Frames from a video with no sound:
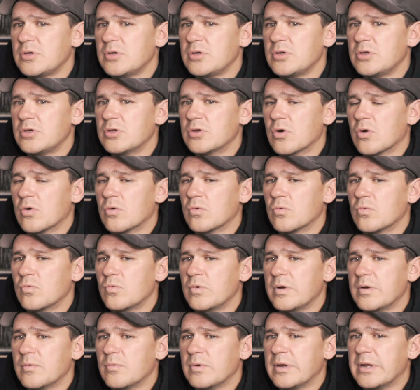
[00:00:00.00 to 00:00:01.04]
you know,
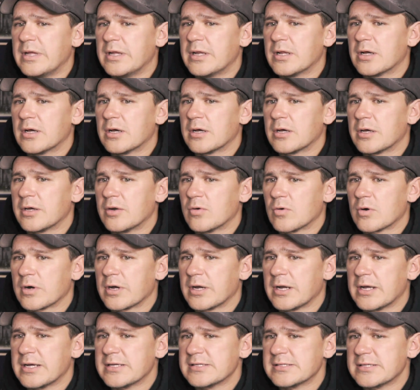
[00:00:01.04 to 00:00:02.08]
we need an
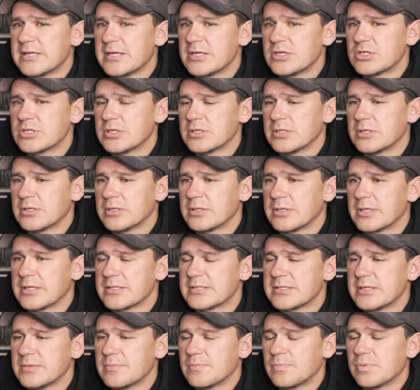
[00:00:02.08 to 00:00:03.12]
organization
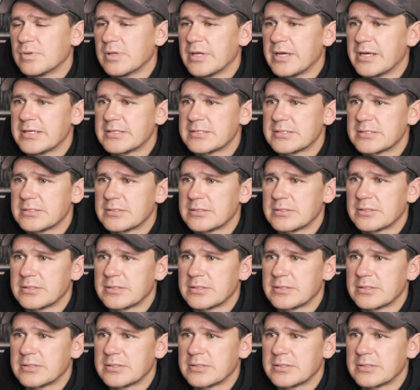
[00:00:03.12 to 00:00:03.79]
that's in place